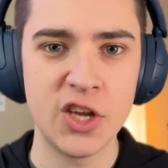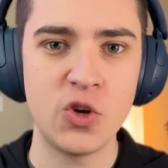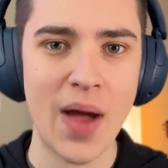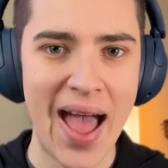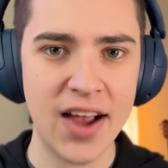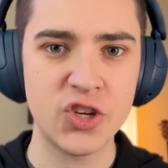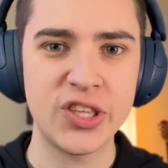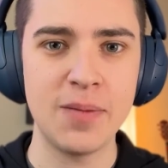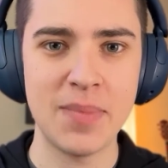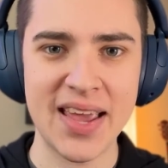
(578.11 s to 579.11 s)
to
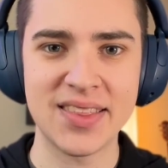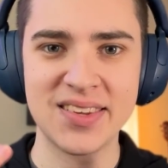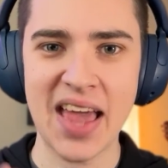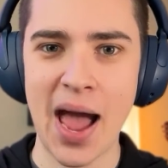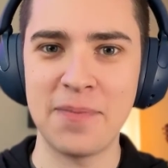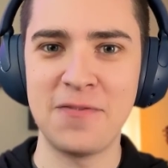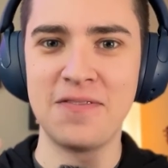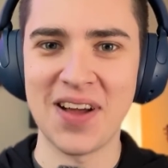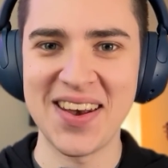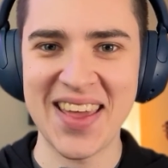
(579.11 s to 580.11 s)
actually make this app
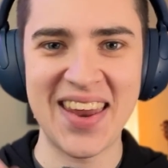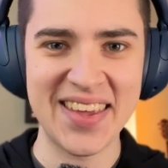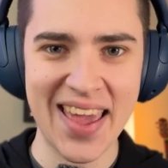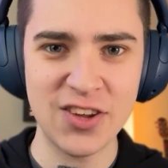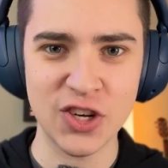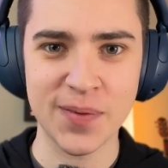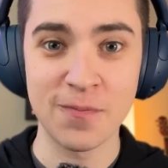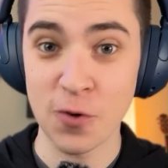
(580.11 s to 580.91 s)
fun and engaging